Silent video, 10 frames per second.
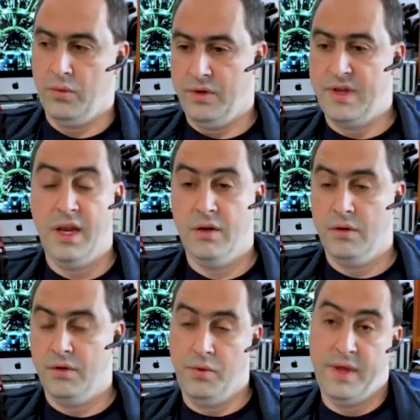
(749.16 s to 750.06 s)

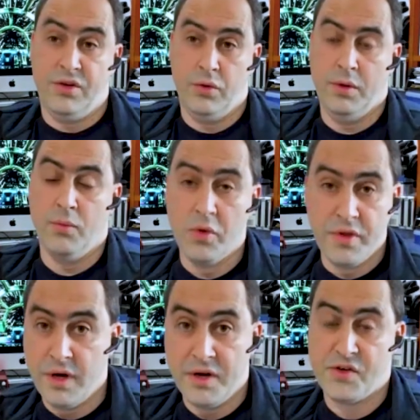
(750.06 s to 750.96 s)
doing more
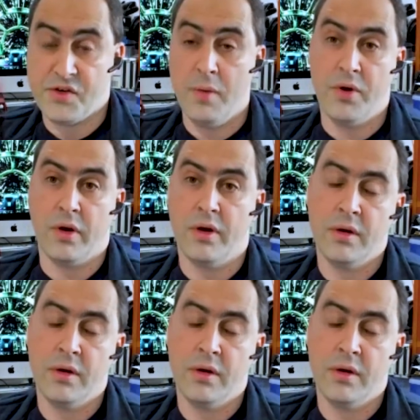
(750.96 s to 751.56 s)
than an assignment on it.